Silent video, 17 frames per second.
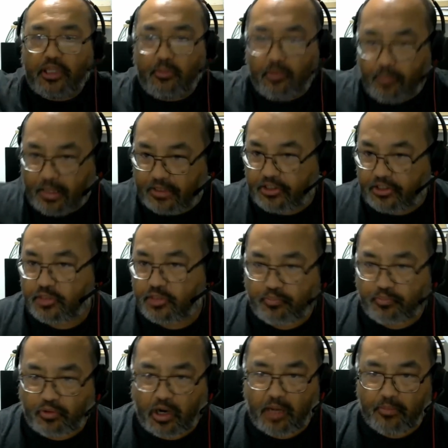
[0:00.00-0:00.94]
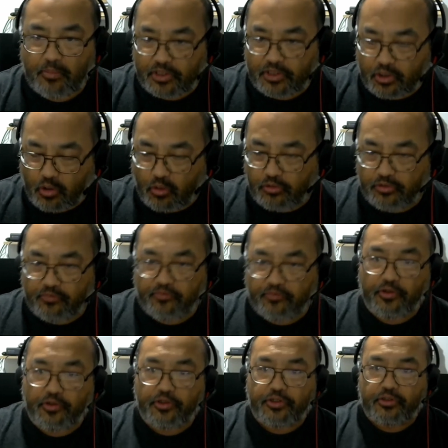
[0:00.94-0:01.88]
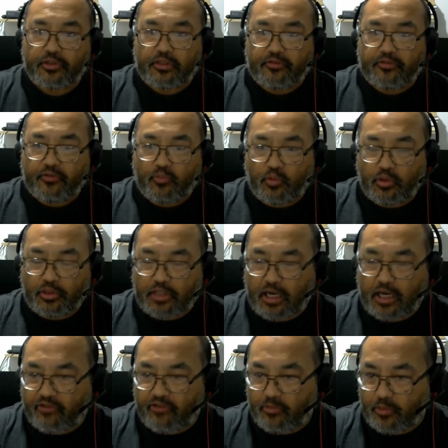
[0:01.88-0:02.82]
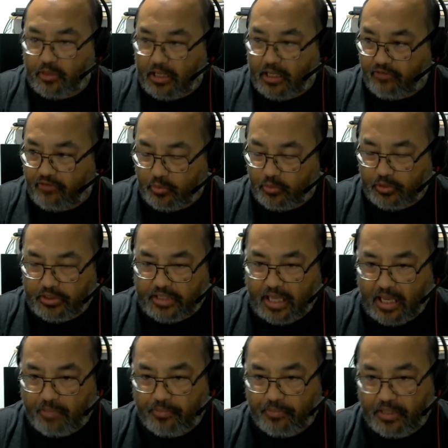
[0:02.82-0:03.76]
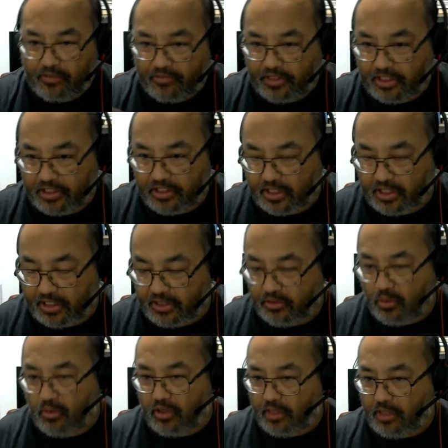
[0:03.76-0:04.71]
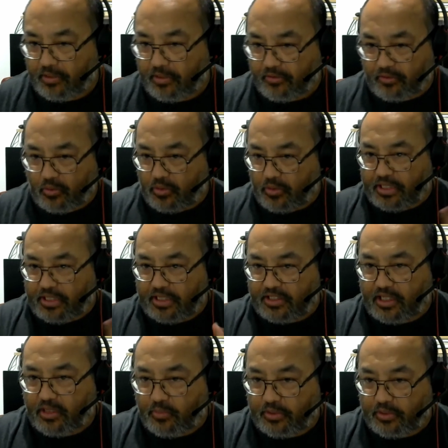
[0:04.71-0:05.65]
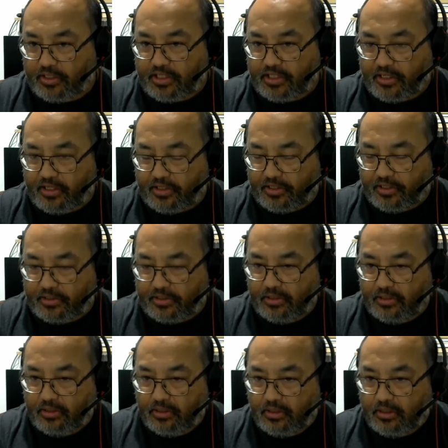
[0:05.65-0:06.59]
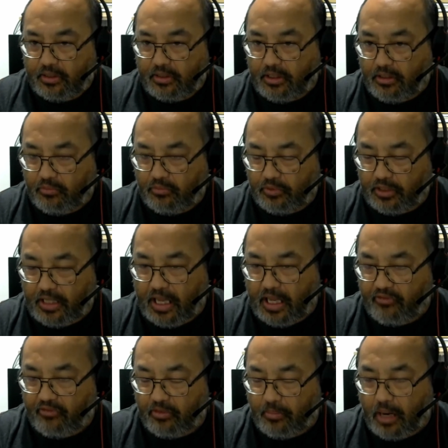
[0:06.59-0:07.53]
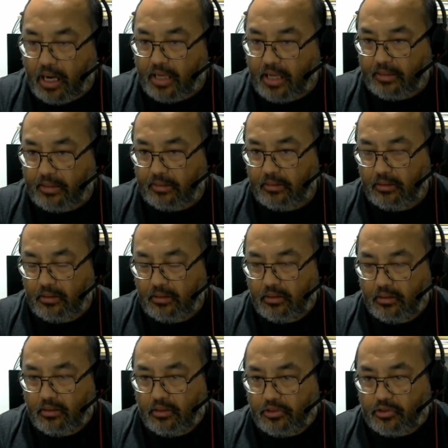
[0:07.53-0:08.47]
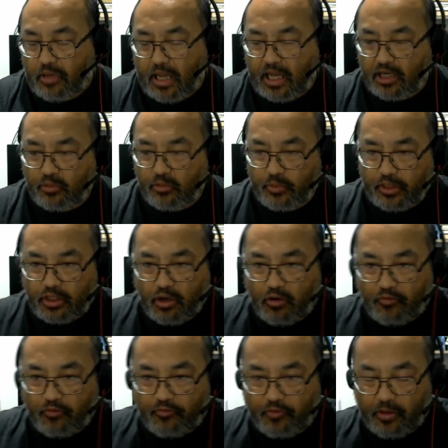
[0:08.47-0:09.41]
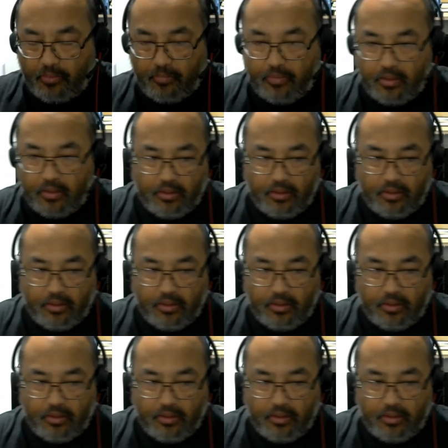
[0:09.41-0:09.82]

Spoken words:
them about this promised golden future of a world government where everyone's happy, everything's hunky dory. But of course, that's not what these entities, really have in mind. So how do we go from